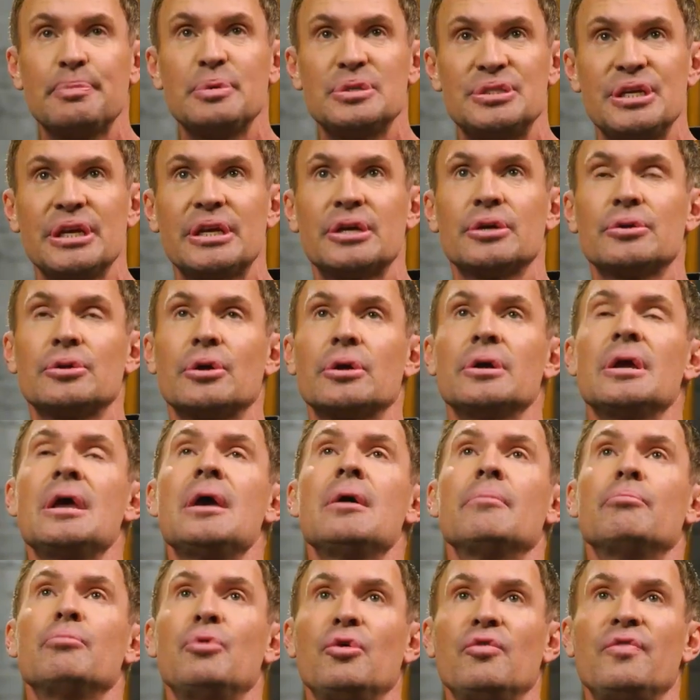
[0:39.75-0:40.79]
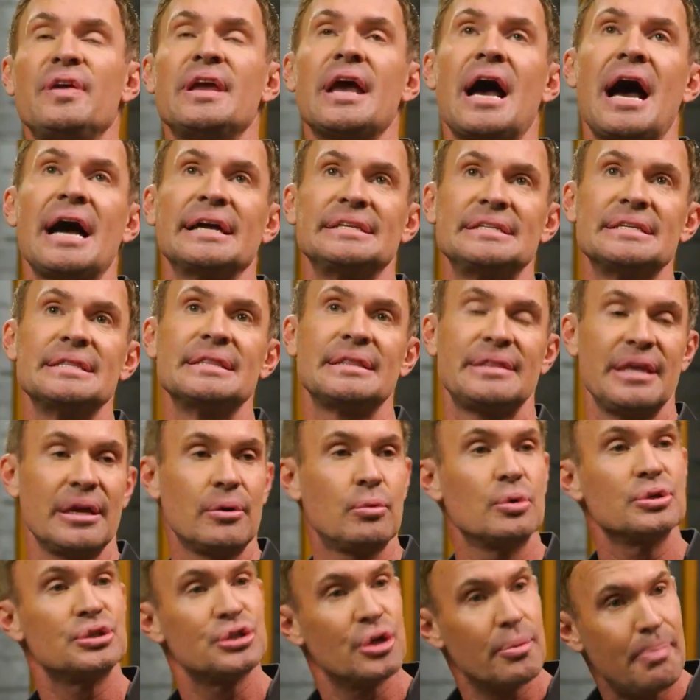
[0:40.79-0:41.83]
particular movie I didn't think
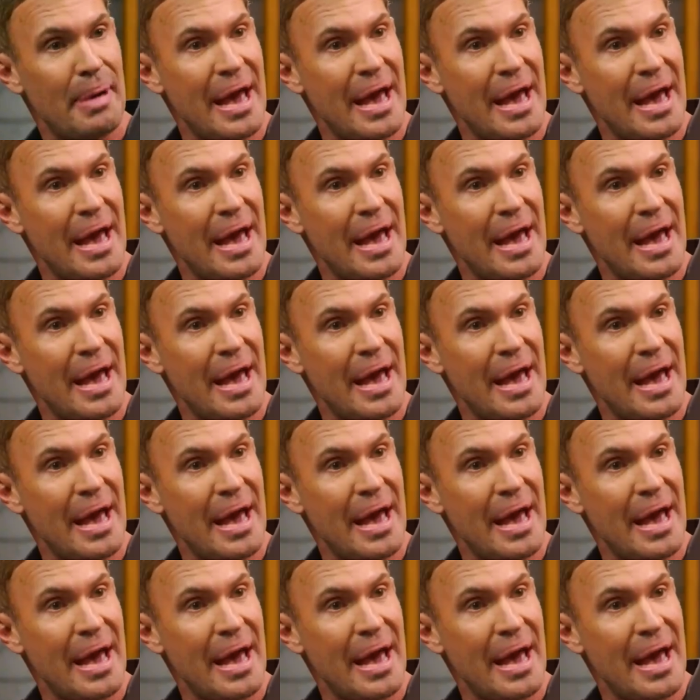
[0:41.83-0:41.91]
was your